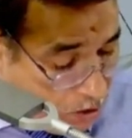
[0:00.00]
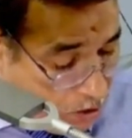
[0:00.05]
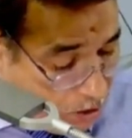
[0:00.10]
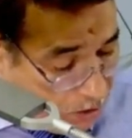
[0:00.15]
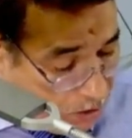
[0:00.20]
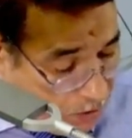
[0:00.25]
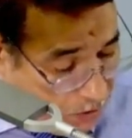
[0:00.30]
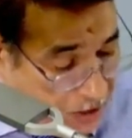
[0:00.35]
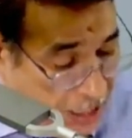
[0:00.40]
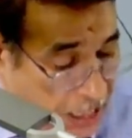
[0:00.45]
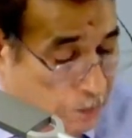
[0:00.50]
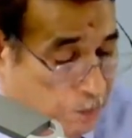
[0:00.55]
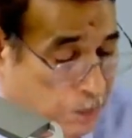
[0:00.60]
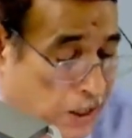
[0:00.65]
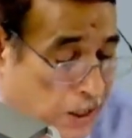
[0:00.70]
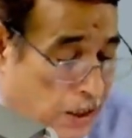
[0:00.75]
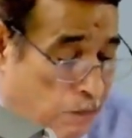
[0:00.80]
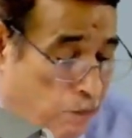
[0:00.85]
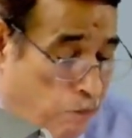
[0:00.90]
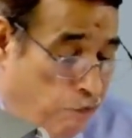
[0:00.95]
That
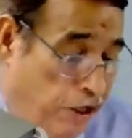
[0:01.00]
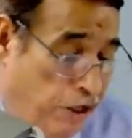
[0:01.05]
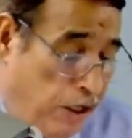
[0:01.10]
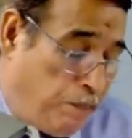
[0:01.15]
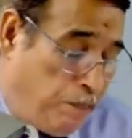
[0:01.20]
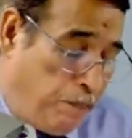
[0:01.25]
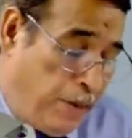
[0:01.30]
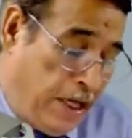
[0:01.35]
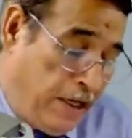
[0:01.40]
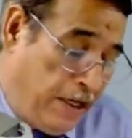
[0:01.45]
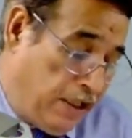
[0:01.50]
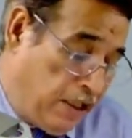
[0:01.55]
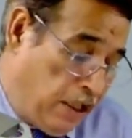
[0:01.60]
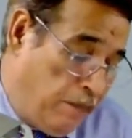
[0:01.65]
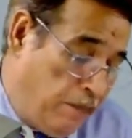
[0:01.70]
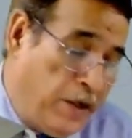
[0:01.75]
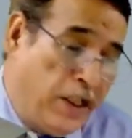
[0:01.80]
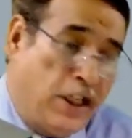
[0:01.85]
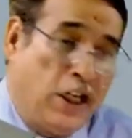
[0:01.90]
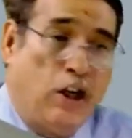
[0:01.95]
means when parent
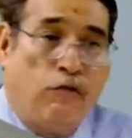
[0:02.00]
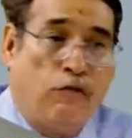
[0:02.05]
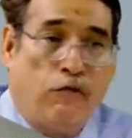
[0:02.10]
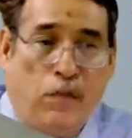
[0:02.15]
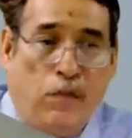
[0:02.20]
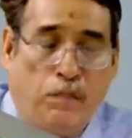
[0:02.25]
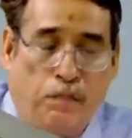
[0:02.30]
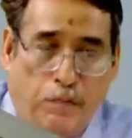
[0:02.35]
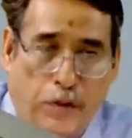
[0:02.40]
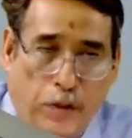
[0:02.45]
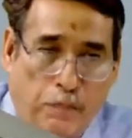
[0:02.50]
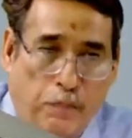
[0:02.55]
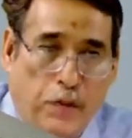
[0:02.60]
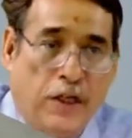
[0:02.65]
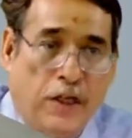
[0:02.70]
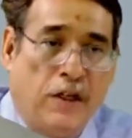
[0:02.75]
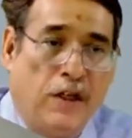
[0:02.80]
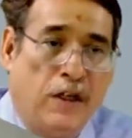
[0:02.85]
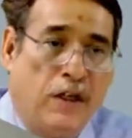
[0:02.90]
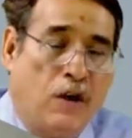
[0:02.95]
limited will
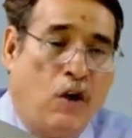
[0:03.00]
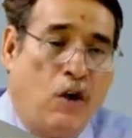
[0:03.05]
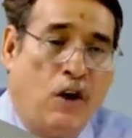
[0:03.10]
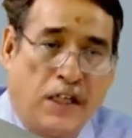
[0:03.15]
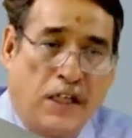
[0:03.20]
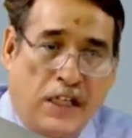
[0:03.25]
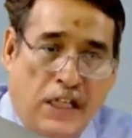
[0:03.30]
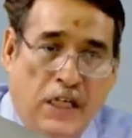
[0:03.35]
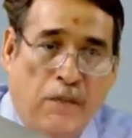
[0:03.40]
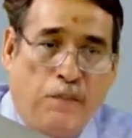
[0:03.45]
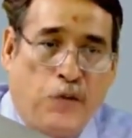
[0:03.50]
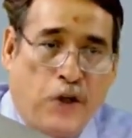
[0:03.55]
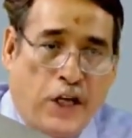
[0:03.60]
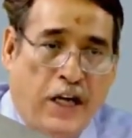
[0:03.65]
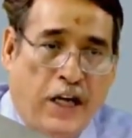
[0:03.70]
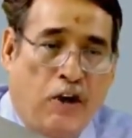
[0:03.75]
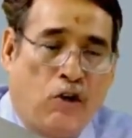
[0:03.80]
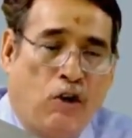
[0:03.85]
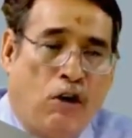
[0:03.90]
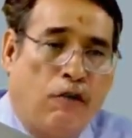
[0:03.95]
prepare or keep
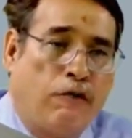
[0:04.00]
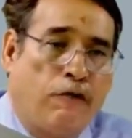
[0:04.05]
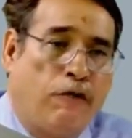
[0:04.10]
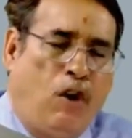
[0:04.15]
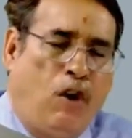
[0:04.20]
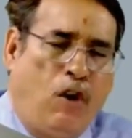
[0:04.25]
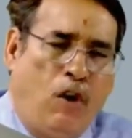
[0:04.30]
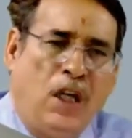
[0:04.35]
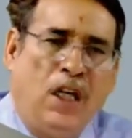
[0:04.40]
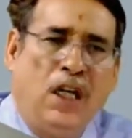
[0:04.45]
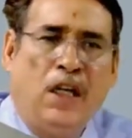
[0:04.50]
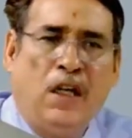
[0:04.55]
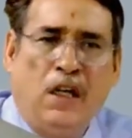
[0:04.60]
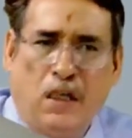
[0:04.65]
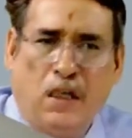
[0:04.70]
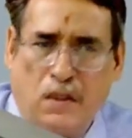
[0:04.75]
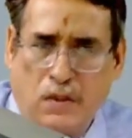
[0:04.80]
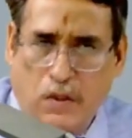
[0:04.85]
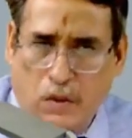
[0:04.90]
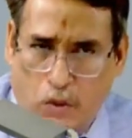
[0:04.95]
track of only
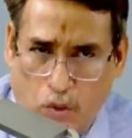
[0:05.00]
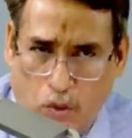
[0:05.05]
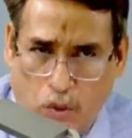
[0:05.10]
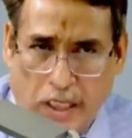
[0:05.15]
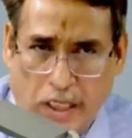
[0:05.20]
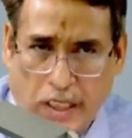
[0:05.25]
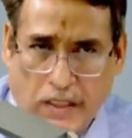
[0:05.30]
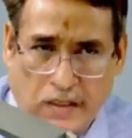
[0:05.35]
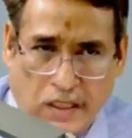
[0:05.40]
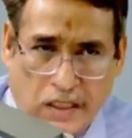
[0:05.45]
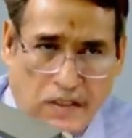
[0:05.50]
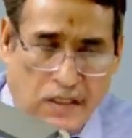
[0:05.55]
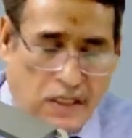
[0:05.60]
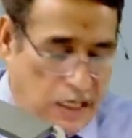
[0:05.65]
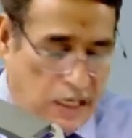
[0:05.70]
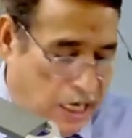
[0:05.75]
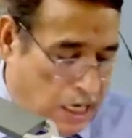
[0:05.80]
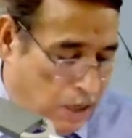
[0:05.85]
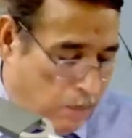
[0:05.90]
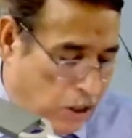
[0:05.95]
its own assets and
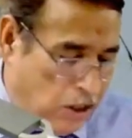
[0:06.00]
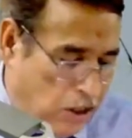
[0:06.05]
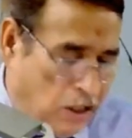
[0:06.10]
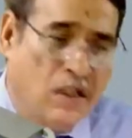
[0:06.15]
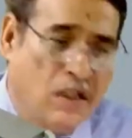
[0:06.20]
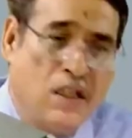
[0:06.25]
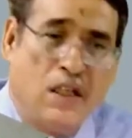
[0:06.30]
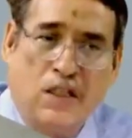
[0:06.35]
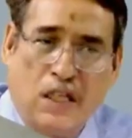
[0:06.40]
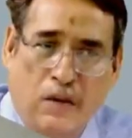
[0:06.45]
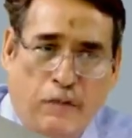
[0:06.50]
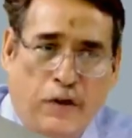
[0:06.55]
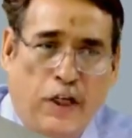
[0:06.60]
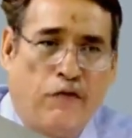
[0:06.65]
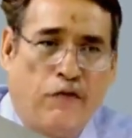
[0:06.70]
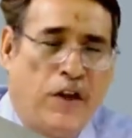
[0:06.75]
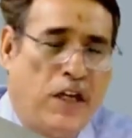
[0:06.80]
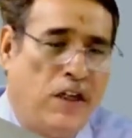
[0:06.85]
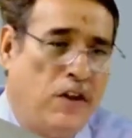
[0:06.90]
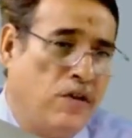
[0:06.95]
liability in the separate
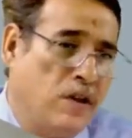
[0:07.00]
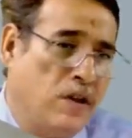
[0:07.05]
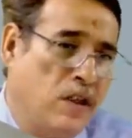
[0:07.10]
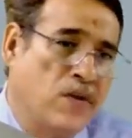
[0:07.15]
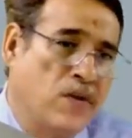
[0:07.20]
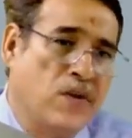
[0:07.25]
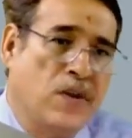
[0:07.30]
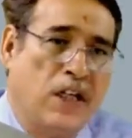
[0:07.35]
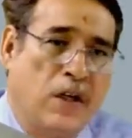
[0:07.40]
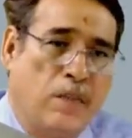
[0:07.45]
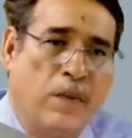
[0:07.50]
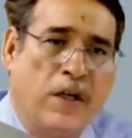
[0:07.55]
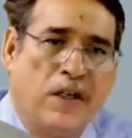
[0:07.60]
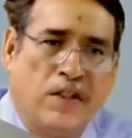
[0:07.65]
financial statement.